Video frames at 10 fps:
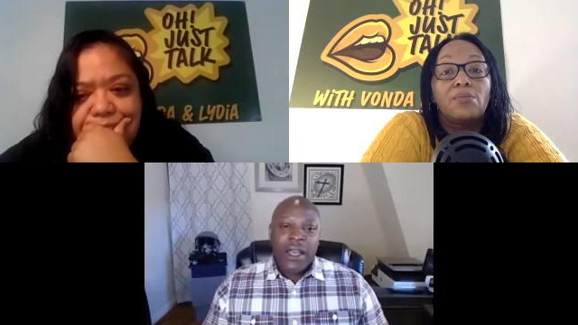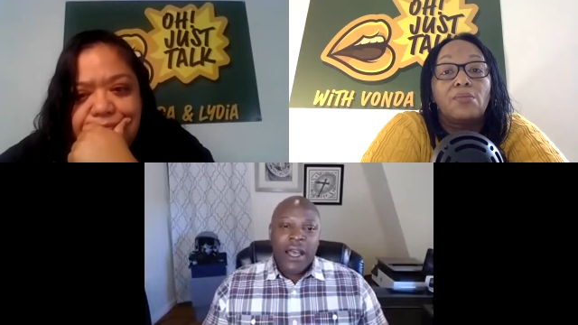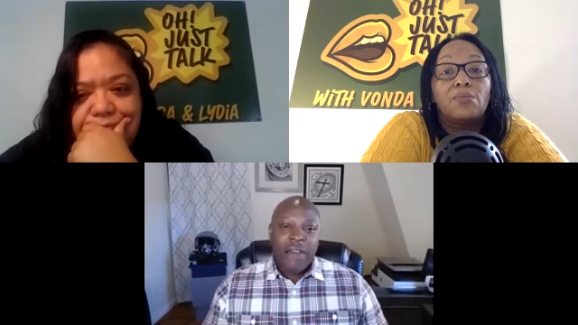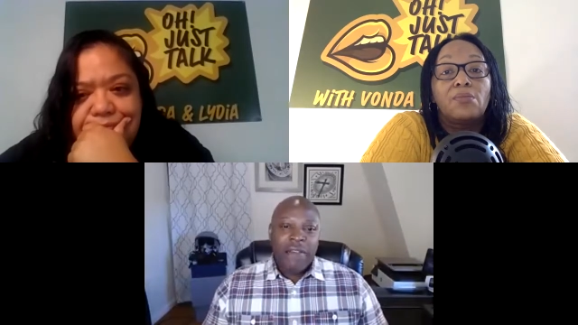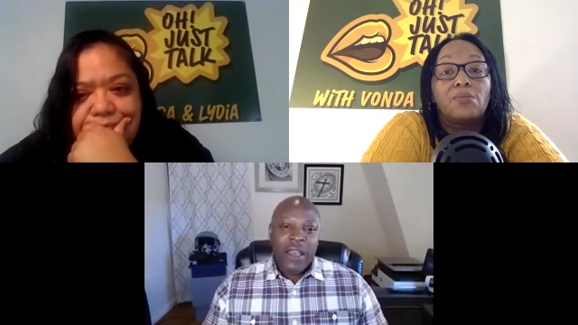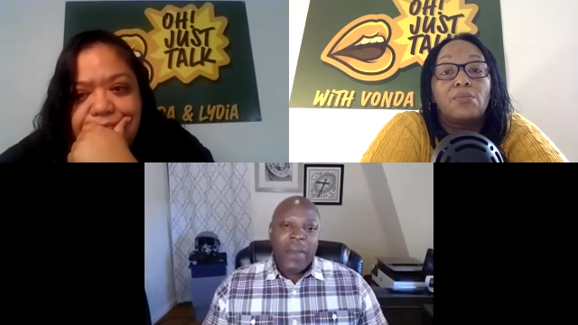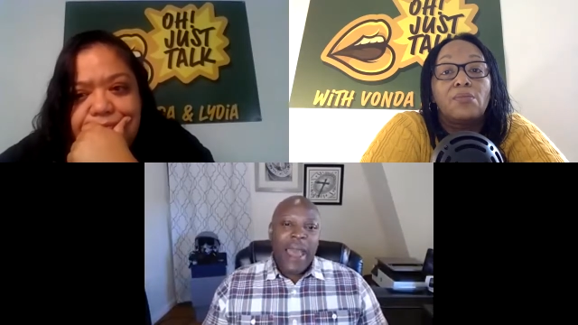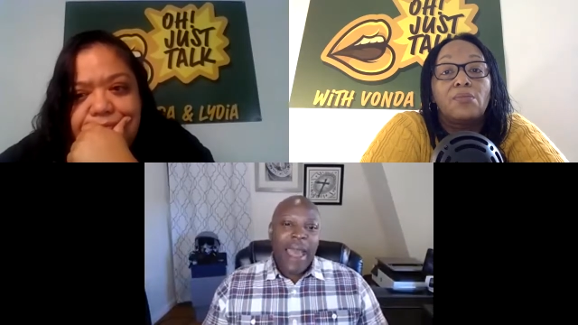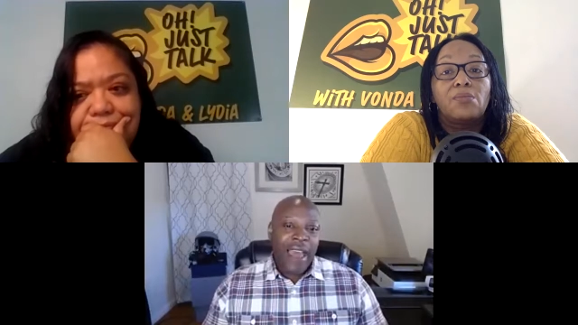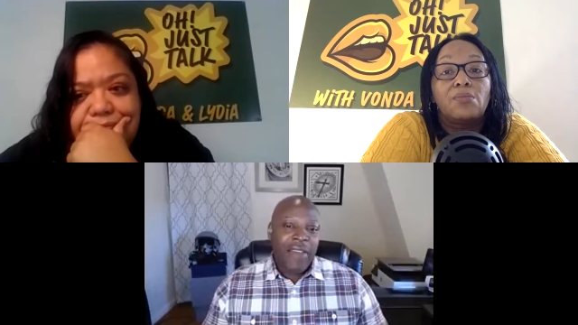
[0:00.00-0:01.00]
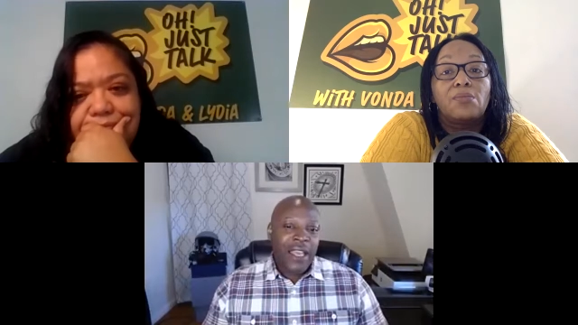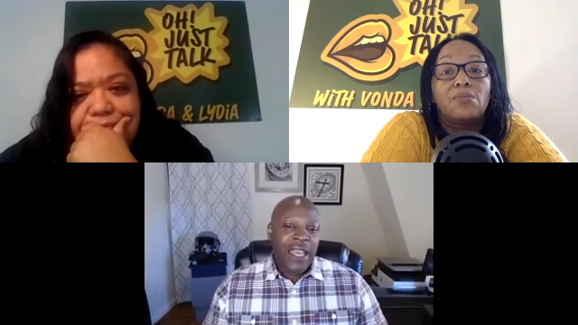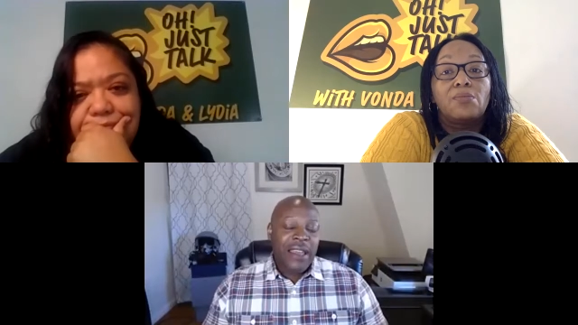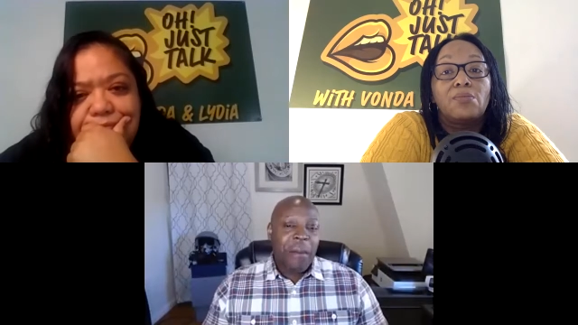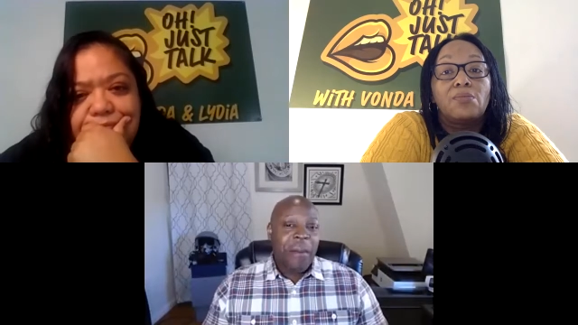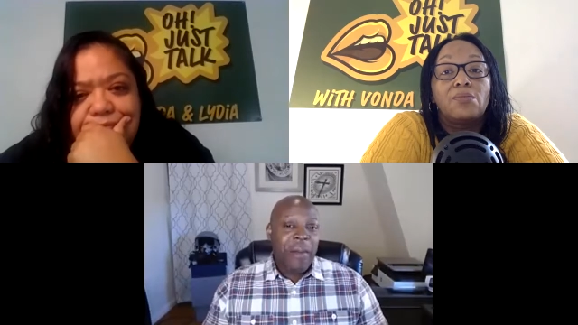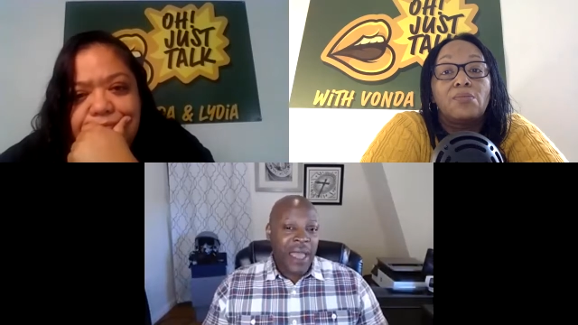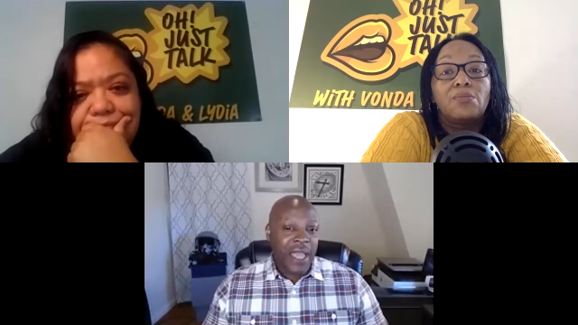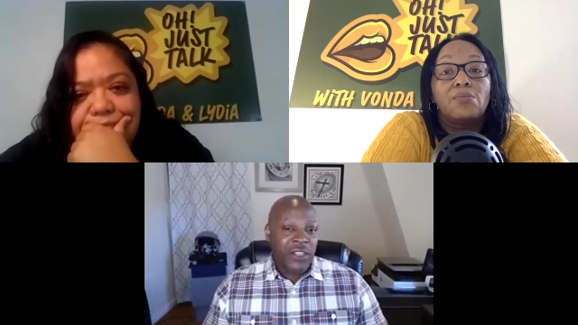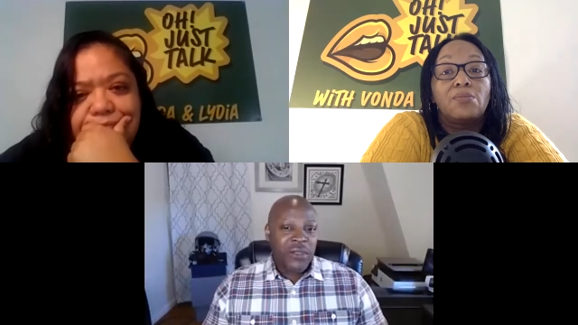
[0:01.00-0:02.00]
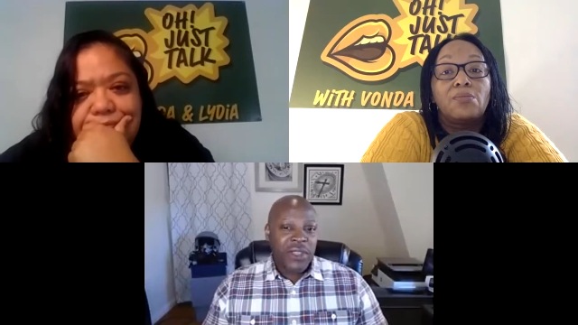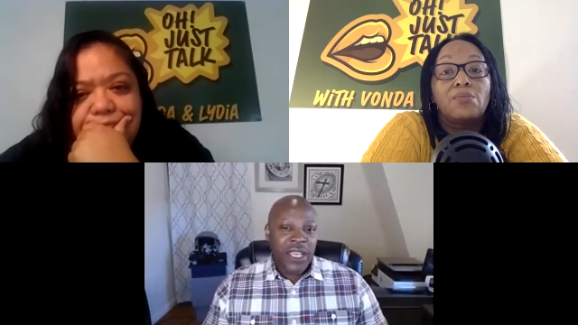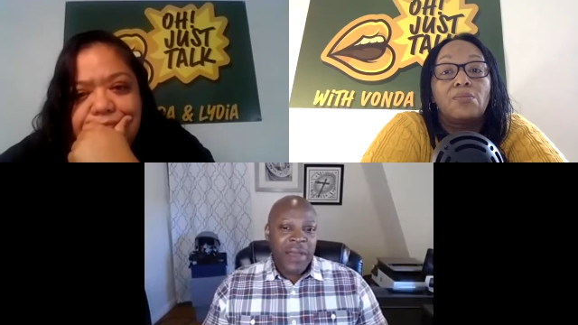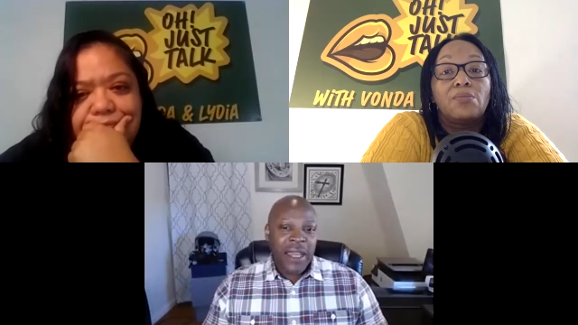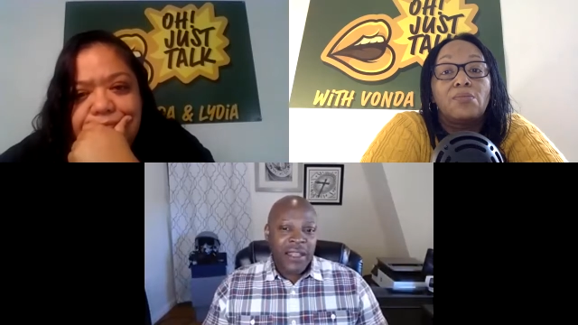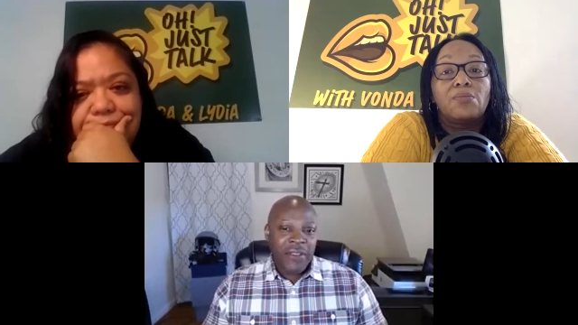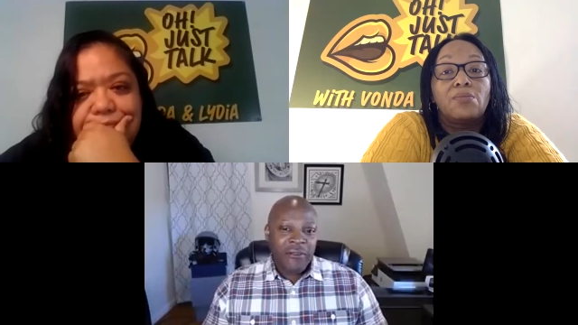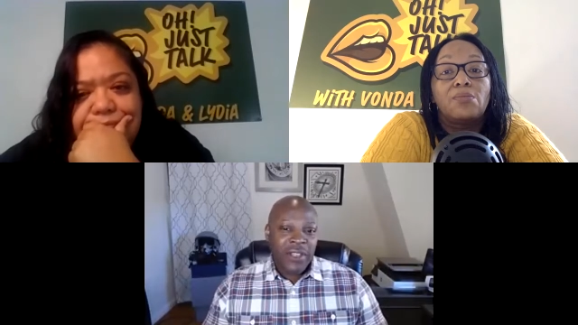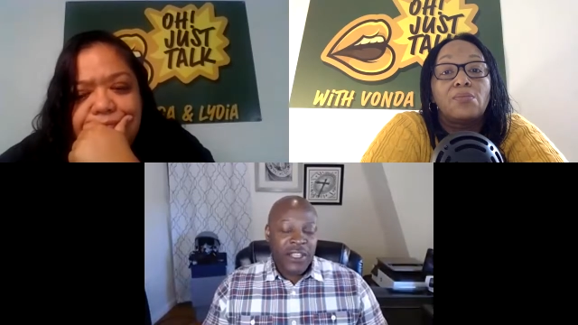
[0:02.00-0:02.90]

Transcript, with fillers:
Speaker 1: of him having it made you think about it differently?